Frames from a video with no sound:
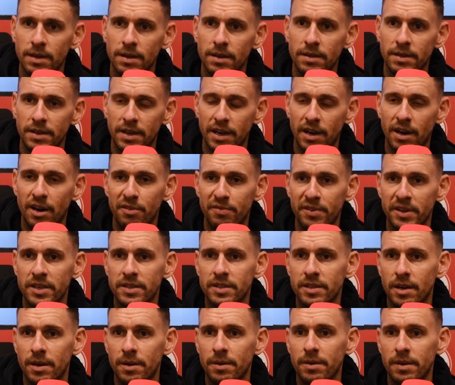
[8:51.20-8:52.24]
Yeah, I think
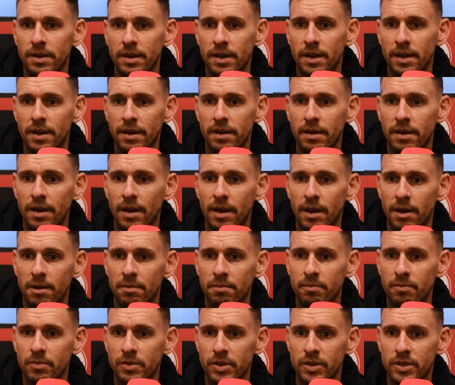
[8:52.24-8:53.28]
so. Yeah,
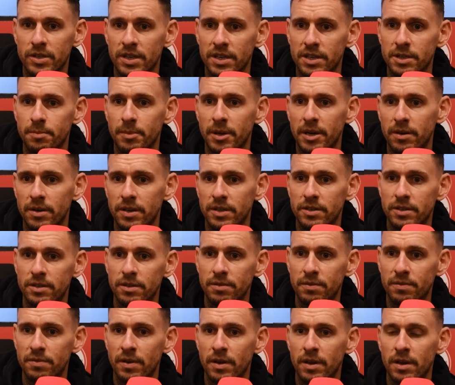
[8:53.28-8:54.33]
just the experience
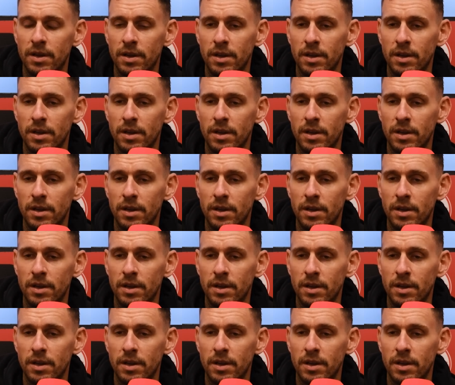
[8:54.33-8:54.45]
of